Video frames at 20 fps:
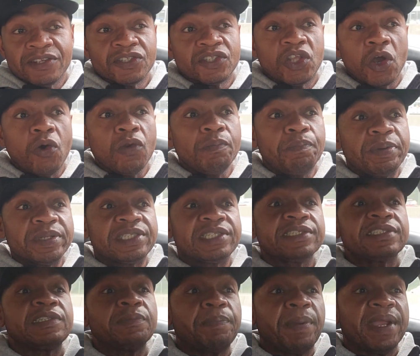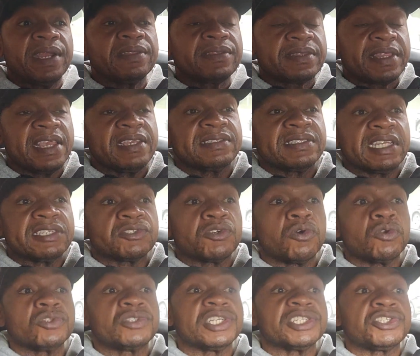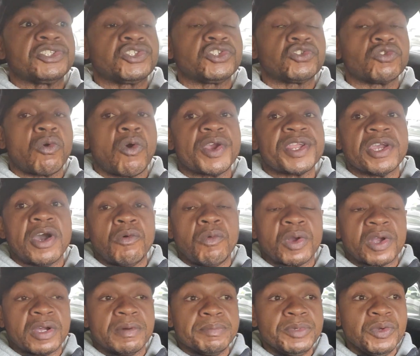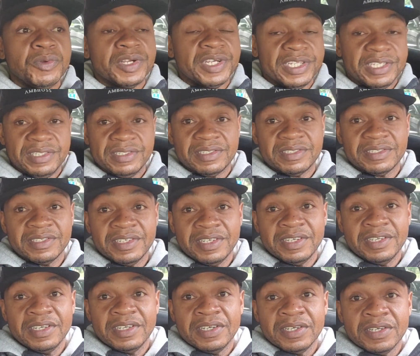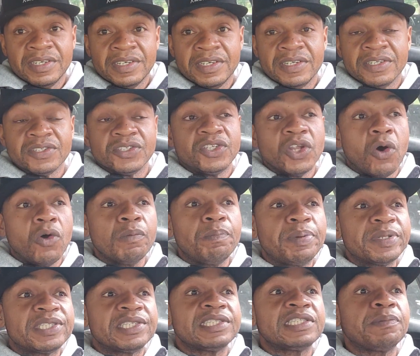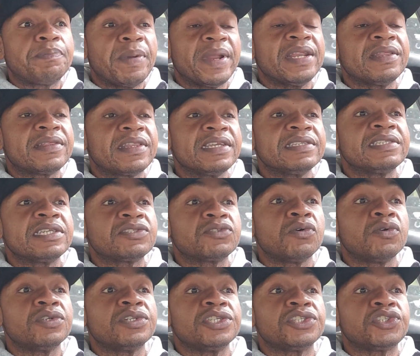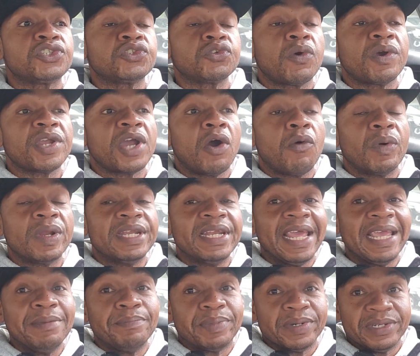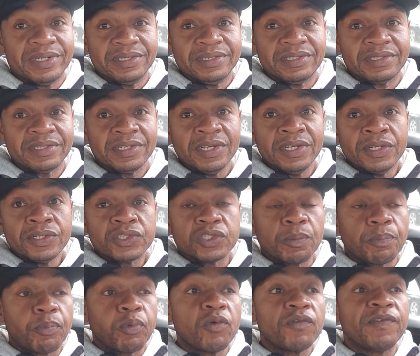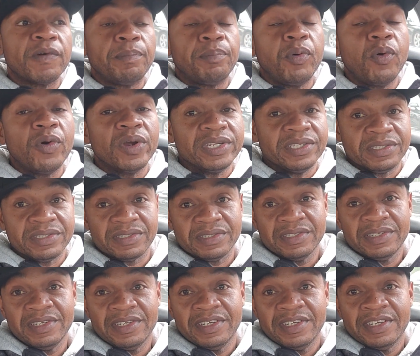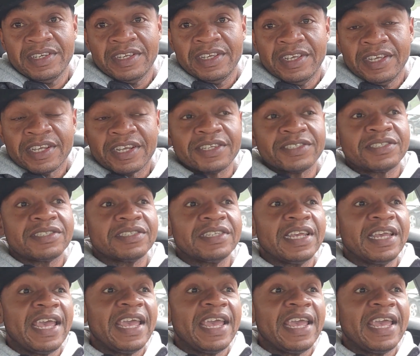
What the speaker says: Don't participate in things that's going to destroy our communities. Don't participate in things that's going to destroy our neighborhoods to prove a point. Because